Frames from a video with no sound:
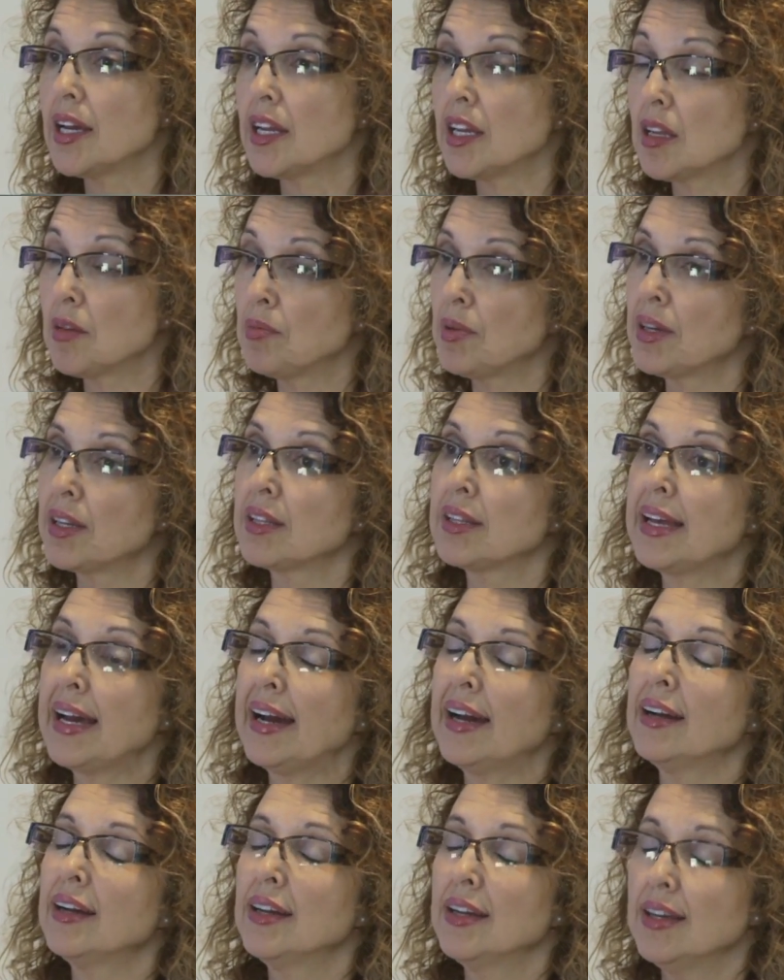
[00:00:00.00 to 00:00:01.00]
anybody
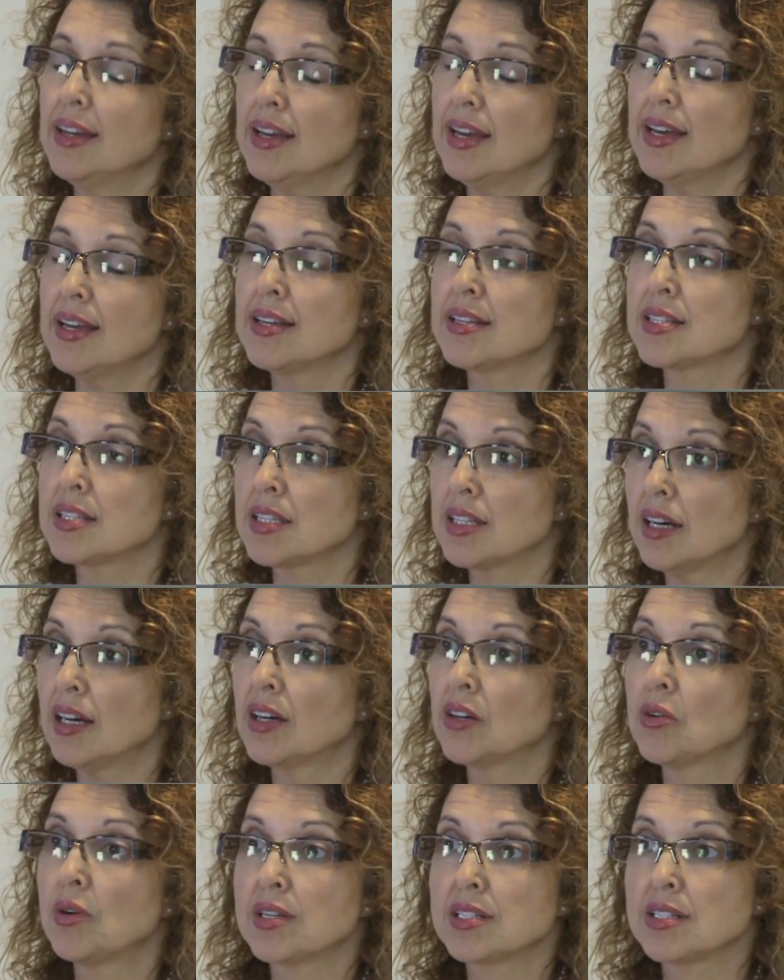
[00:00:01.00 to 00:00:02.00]
that is
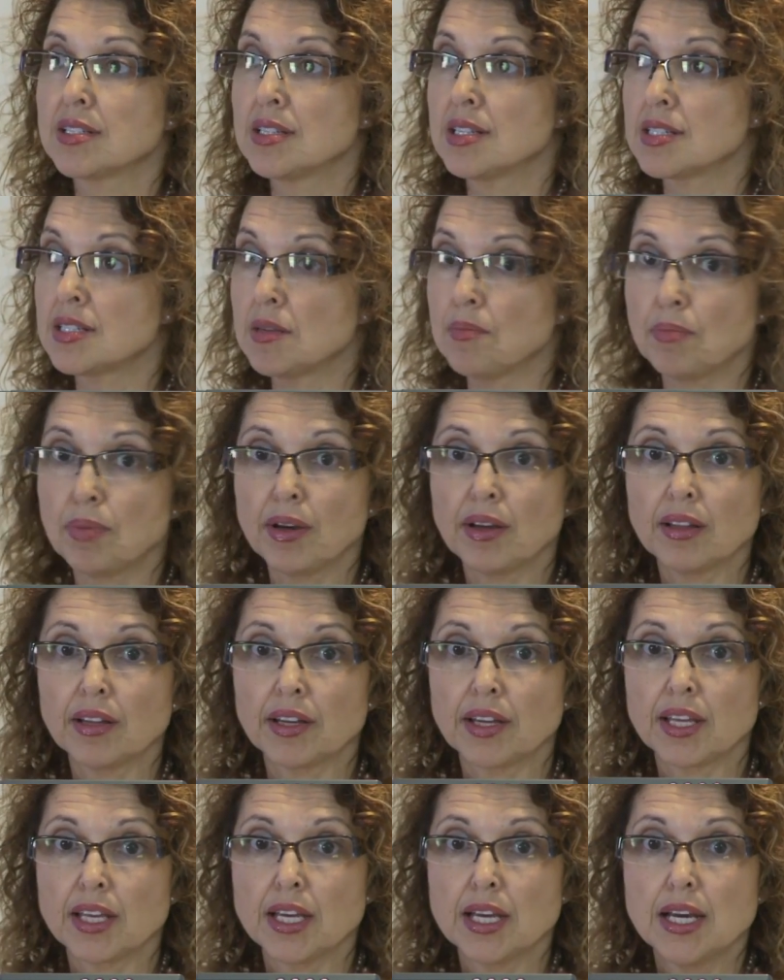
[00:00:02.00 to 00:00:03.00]
young who has a
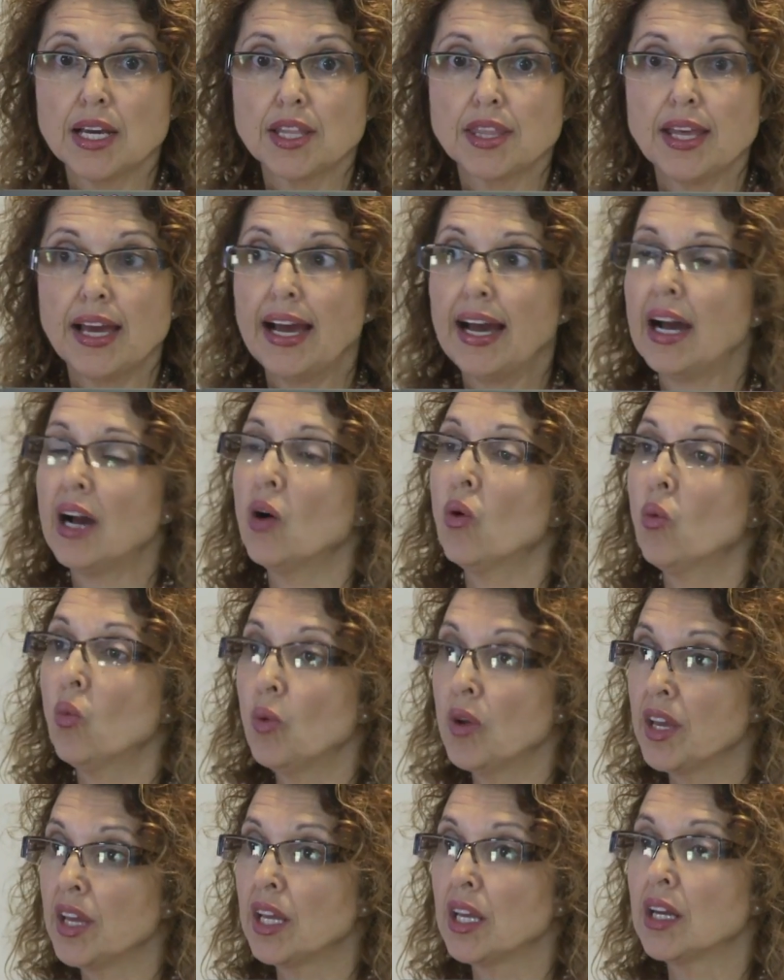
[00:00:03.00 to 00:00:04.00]
disability, that
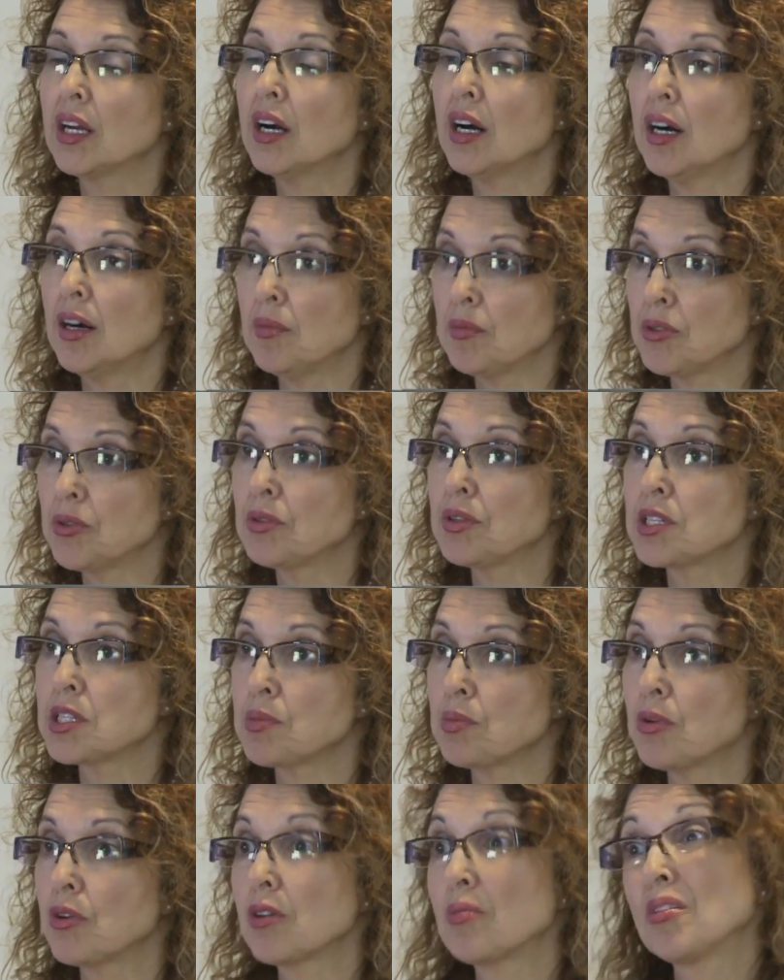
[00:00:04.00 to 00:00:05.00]
we um, do this
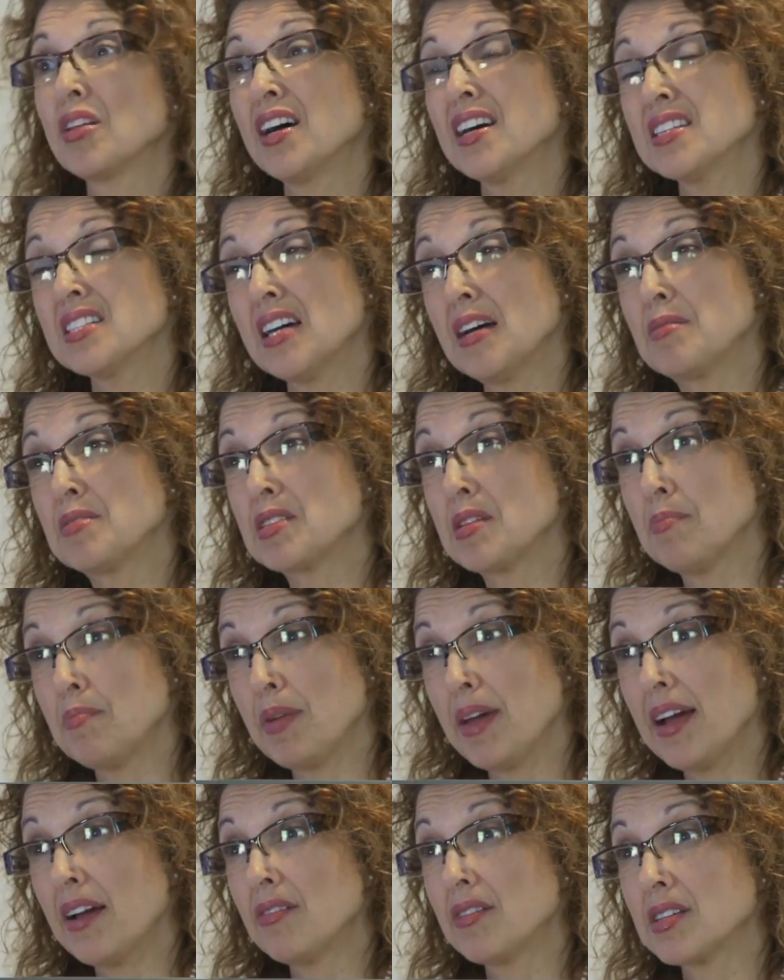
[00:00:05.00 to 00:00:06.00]
program. A lot of times, the
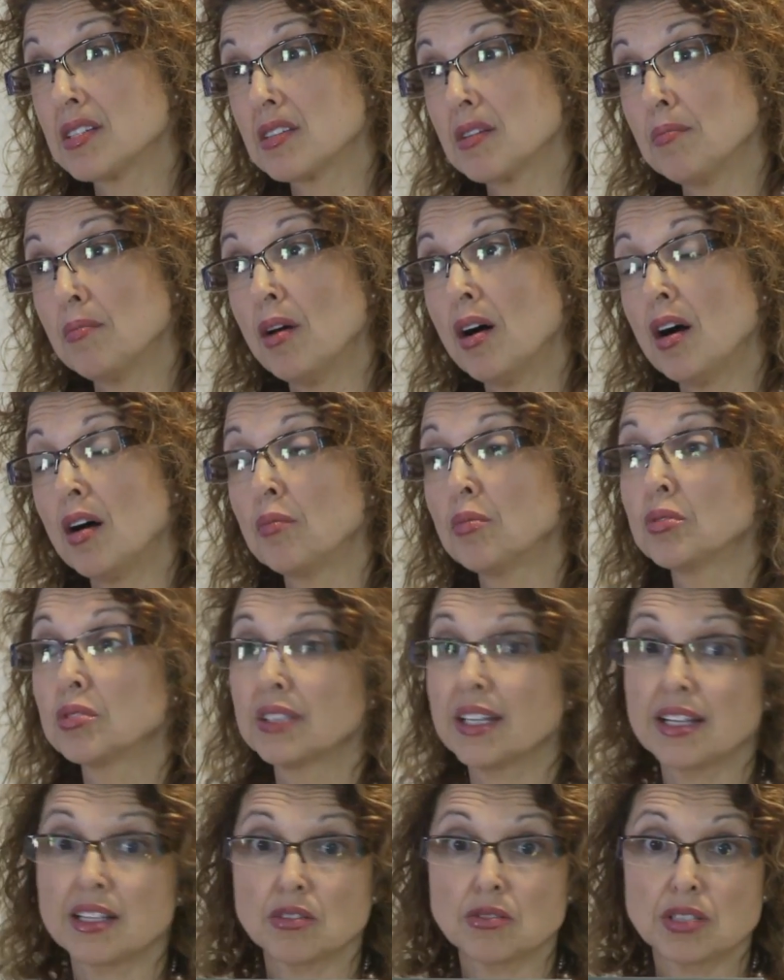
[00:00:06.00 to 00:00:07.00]
parents, the mom who
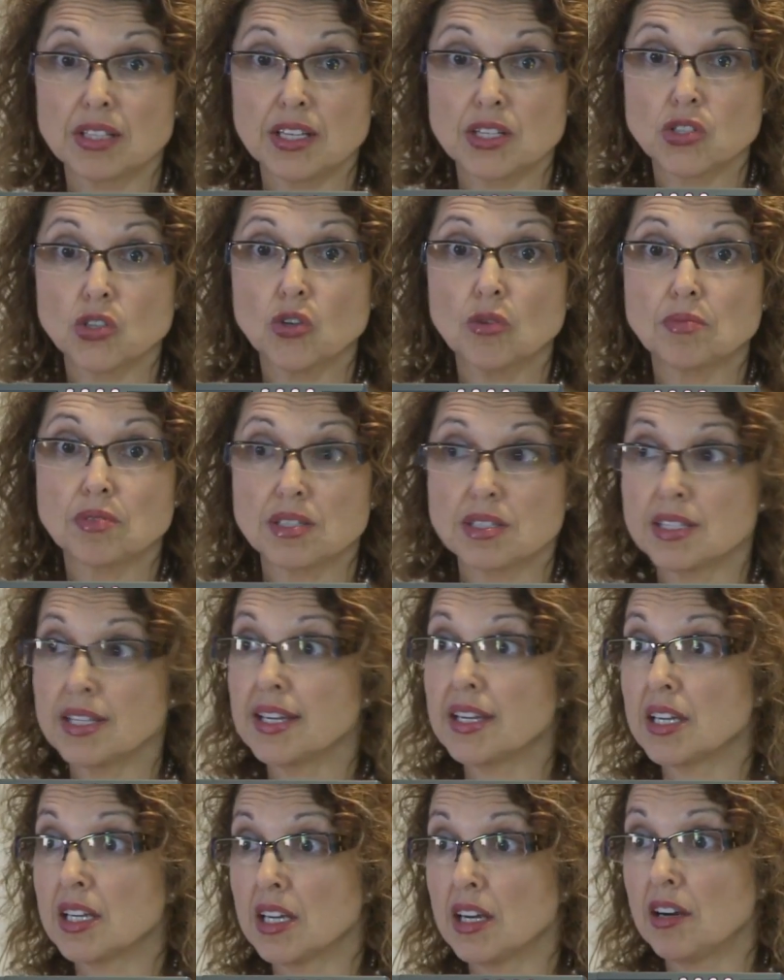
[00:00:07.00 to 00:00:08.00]
take, stays home to
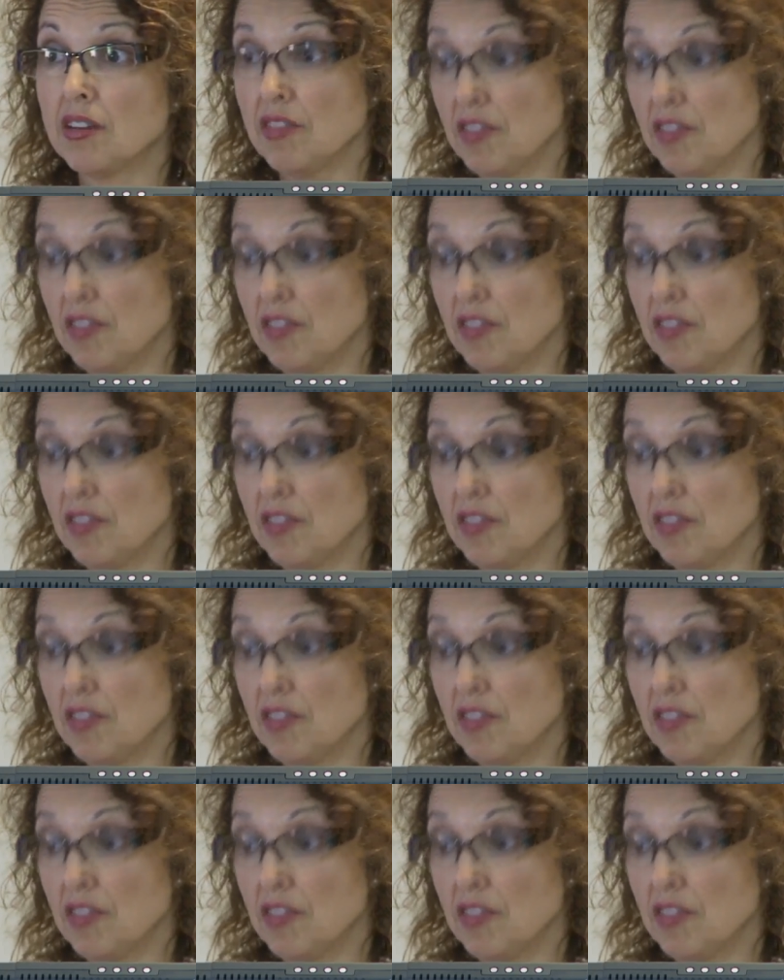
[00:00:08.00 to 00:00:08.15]
take care